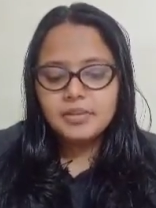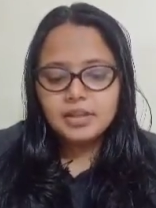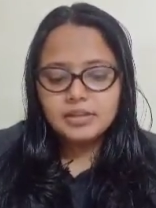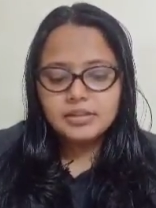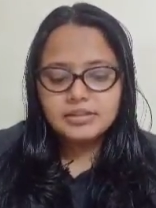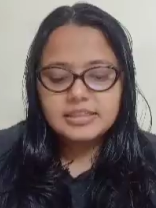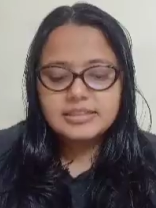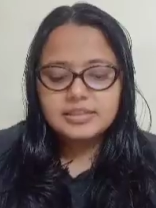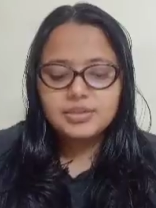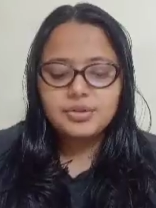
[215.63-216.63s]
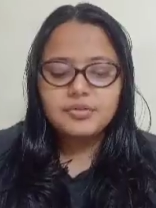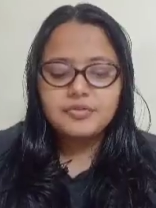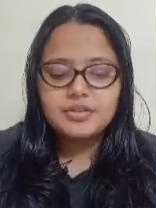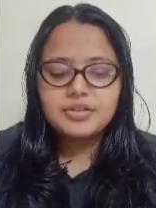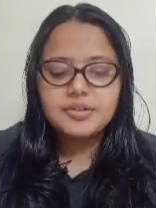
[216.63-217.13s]
The research
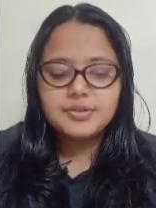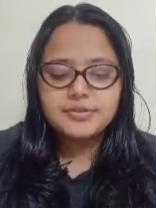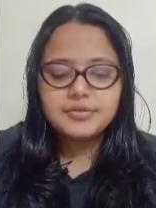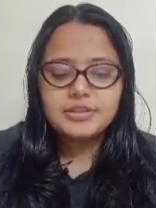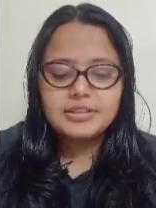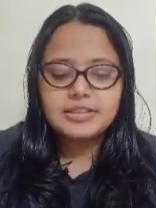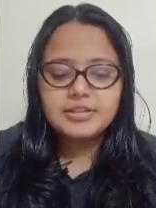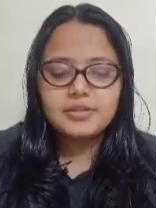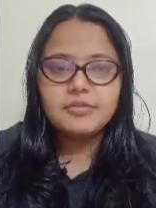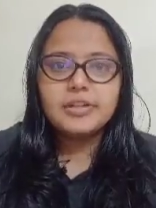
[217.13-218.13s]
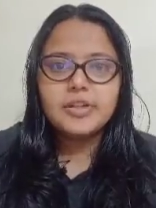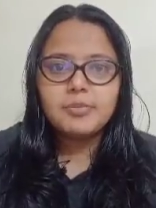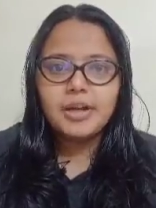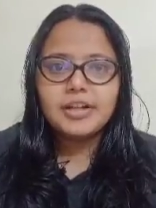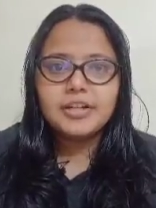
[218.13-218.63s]
offers useful leads on victim
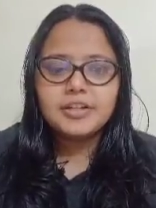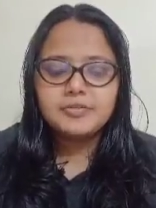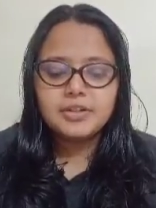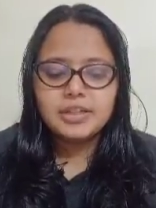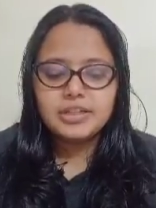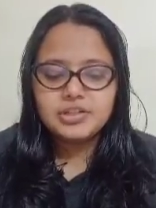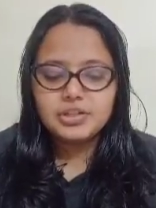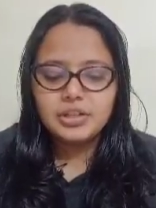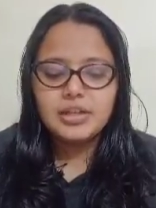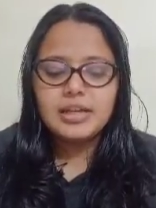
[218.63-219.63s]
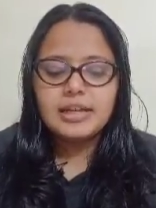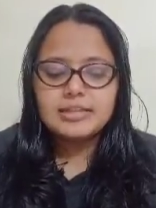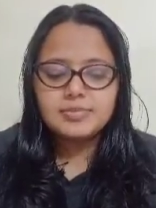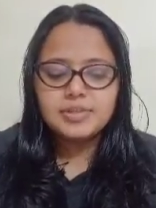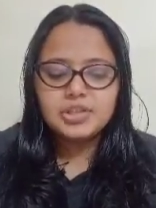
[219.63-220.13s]
identification,
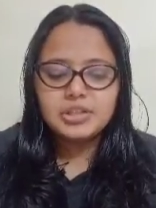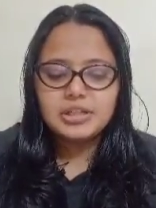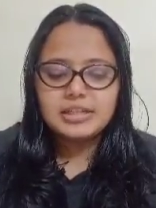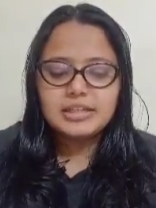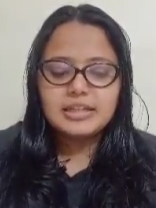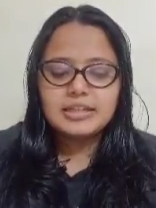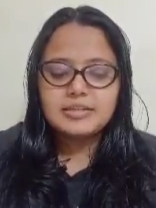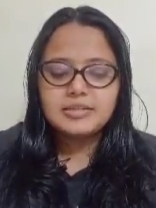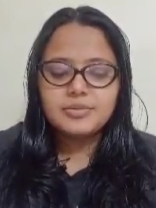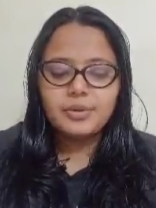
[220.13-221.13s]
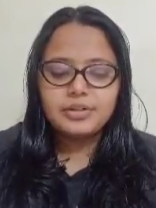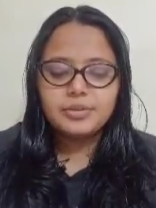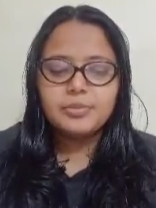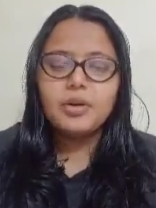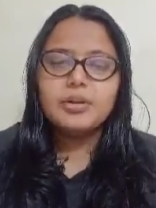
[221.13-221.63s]
especially in cases where the
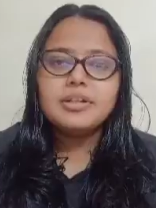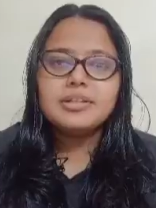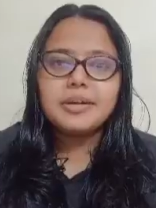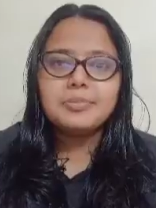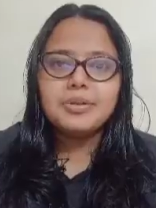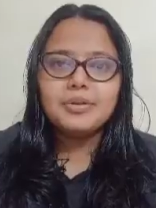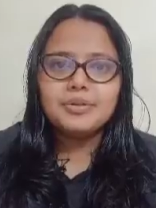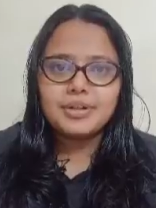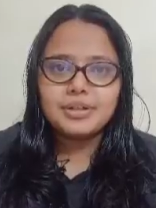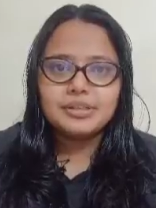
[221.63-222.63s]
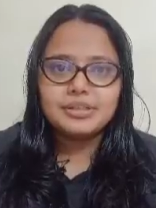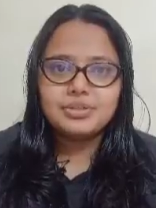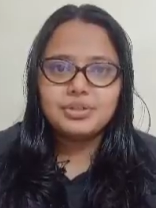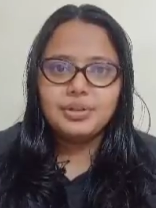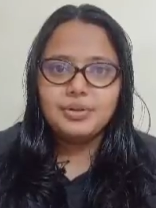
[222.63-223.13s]
bodies are beyond
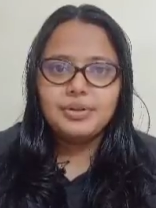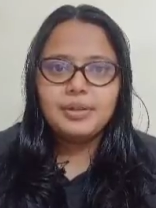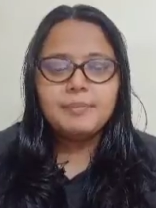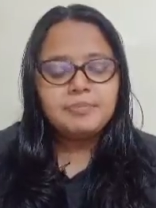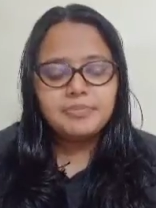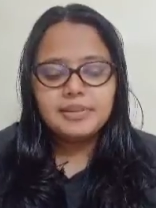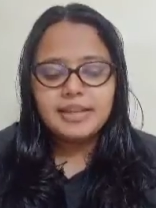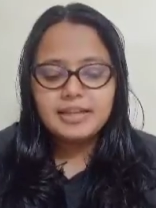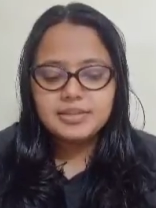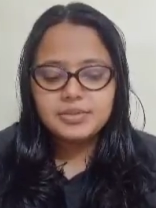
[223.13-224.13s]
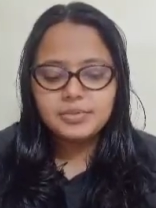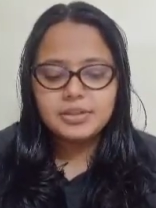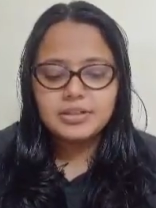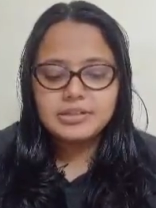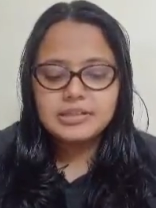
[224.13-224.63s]
recognition. Next one
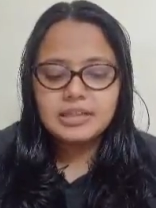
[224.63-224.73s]
is